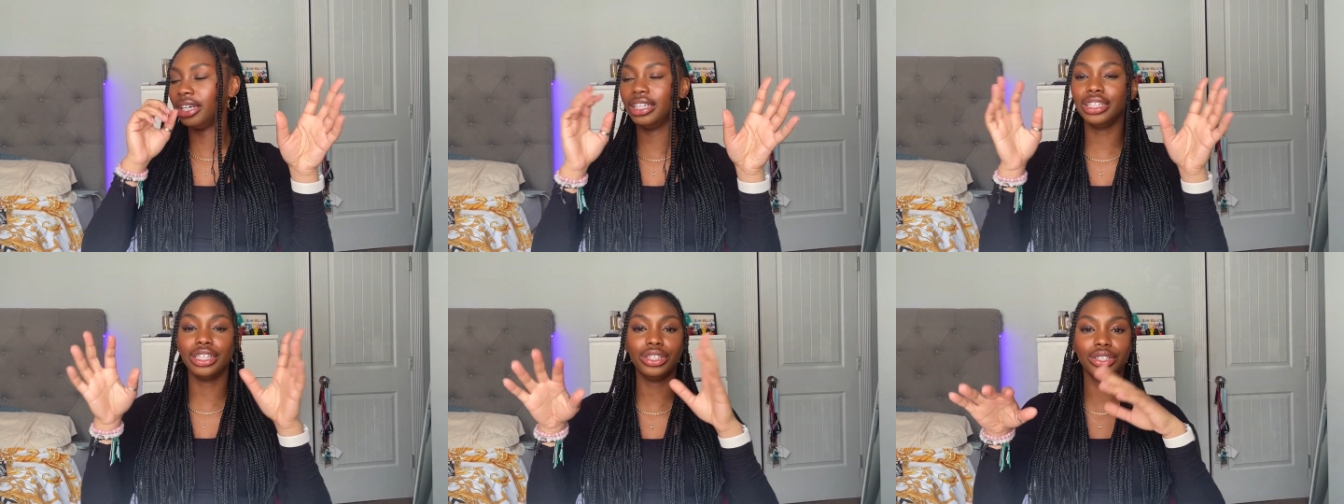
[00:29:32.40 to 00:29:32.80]

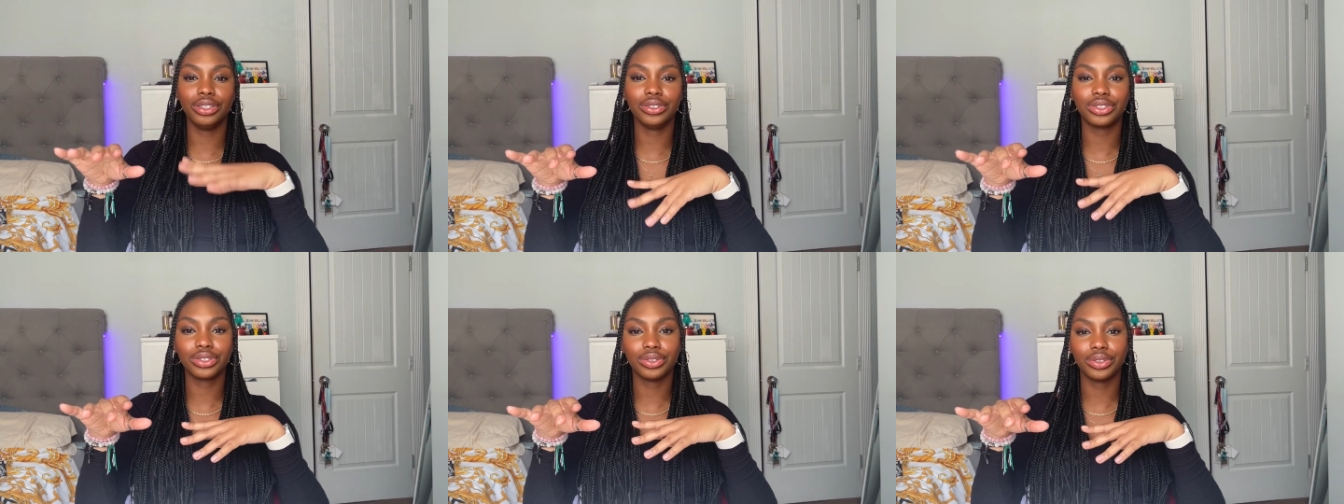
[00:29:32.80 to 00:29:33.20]
in the new
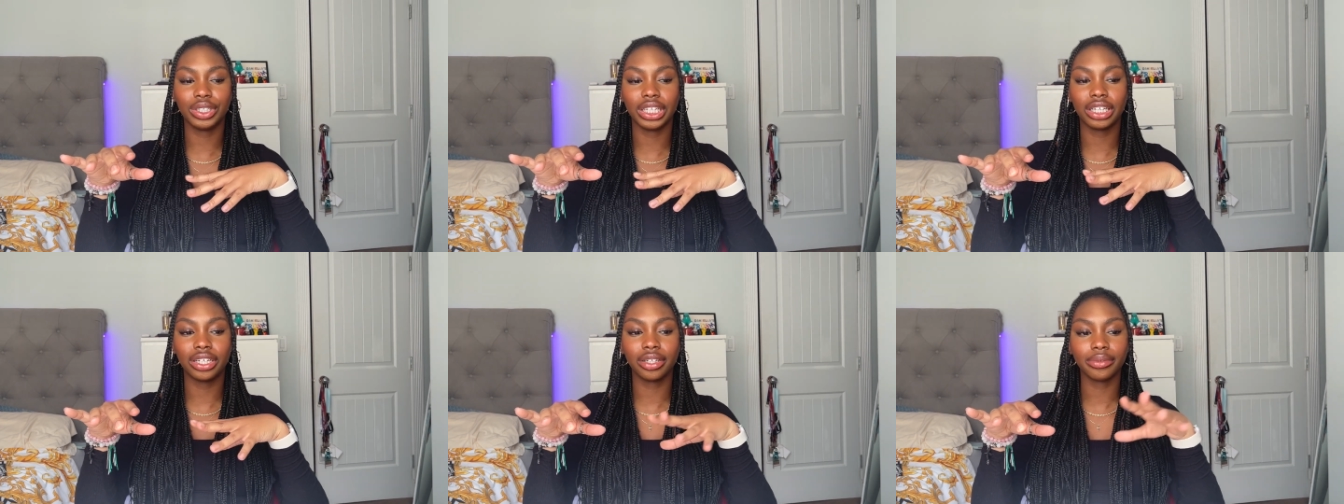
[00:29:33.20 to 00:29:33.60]
school
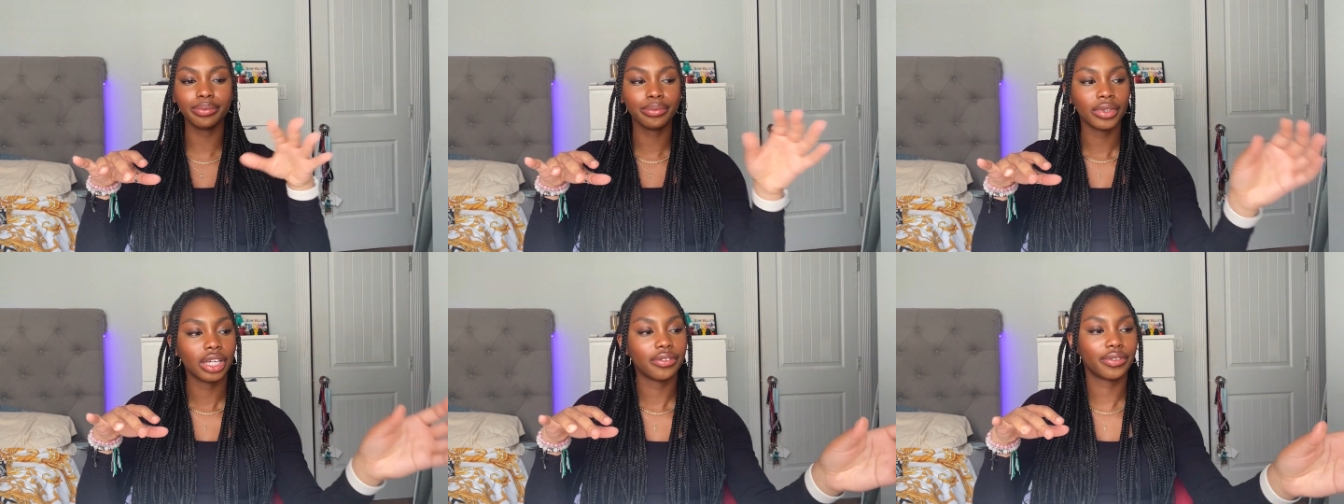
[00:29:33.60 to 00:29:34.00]
year
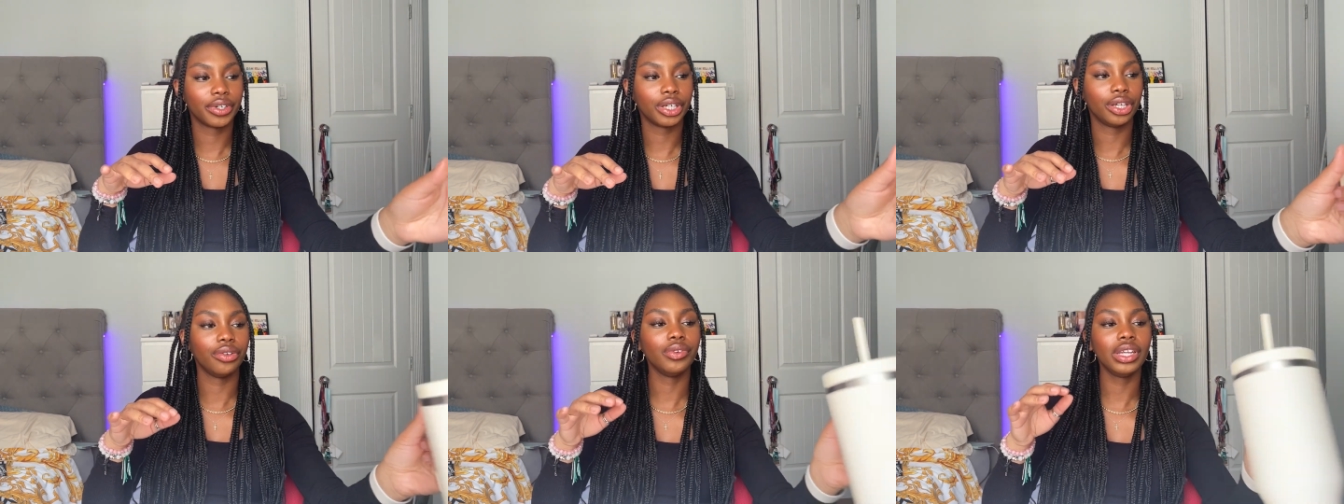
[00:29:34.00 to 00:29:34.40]
for
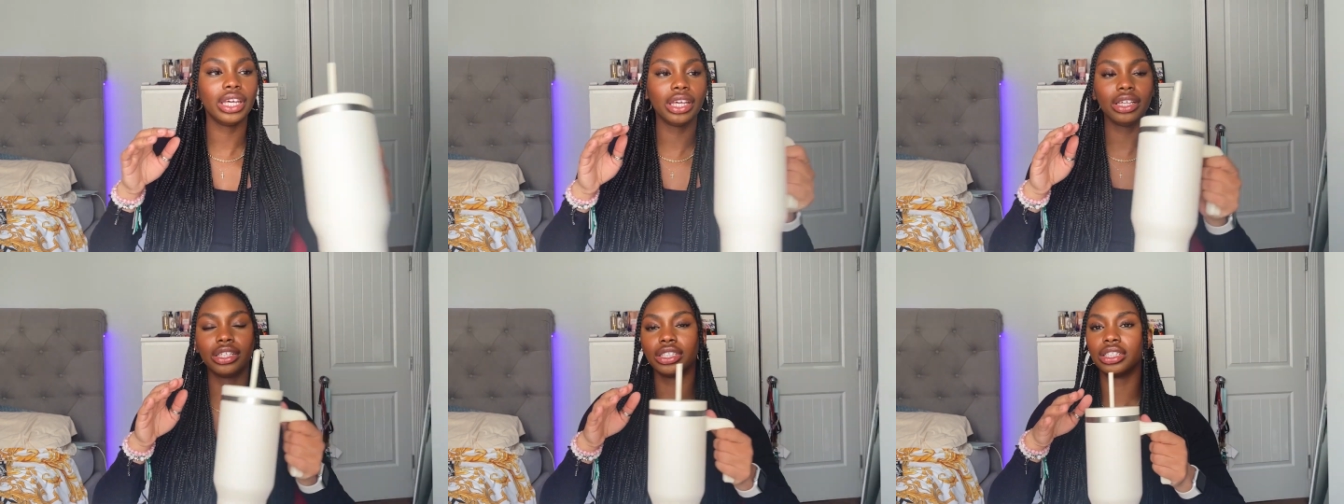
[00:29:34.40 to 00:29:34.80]

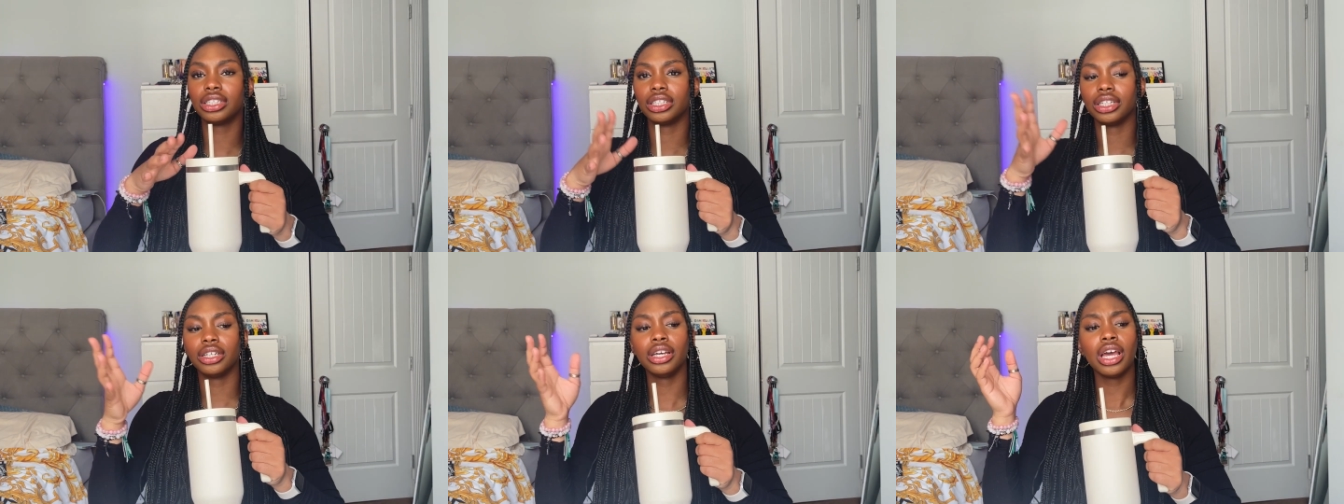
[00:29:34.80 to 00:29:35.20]
uni just
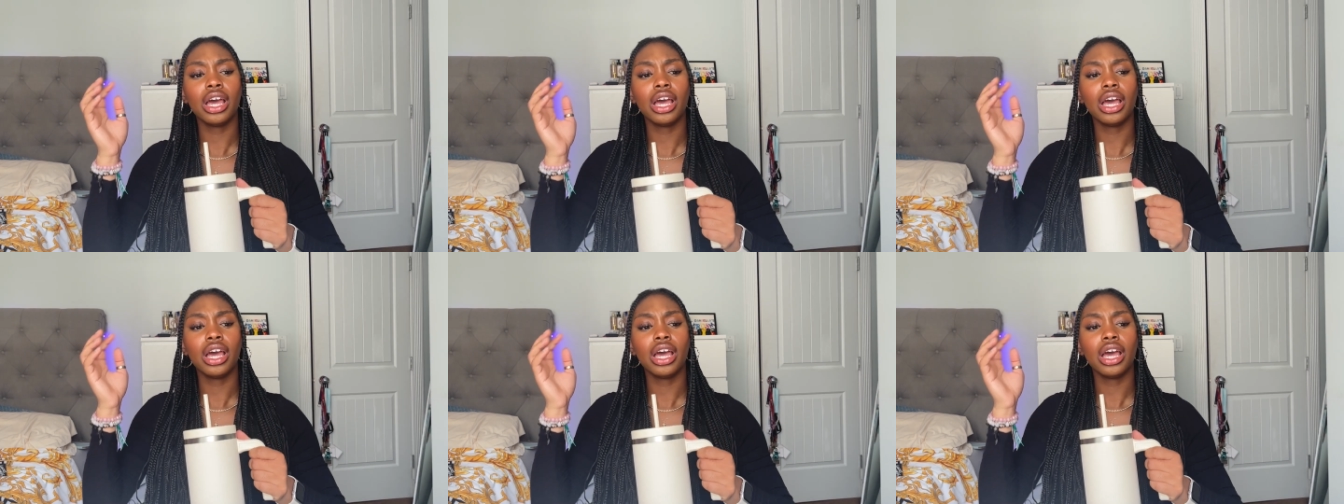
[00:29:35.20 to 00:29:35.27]
to